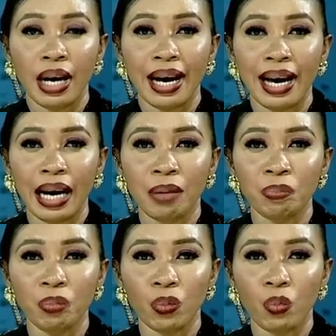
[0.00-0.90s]

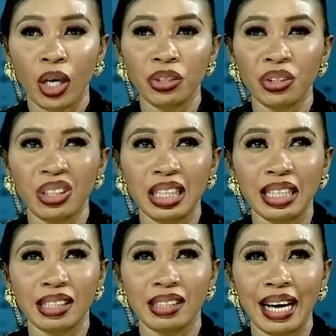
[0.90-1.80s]
Um, what do you
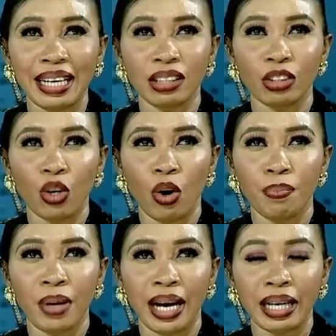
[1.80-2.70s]
think that
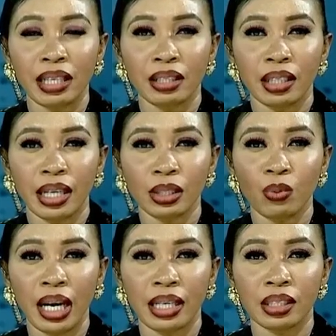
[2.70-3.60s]
OPEC, as
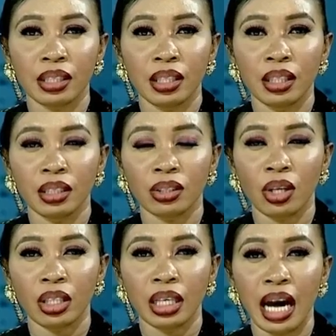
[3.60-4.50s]
well as its
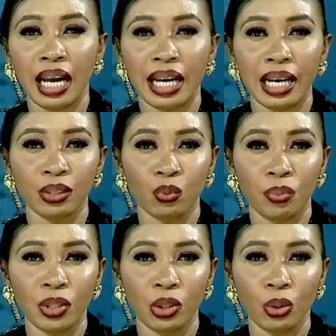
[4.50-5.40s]
other allies, will
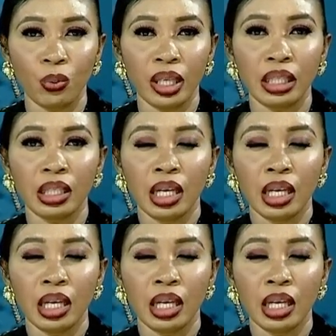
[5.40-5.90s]
be doing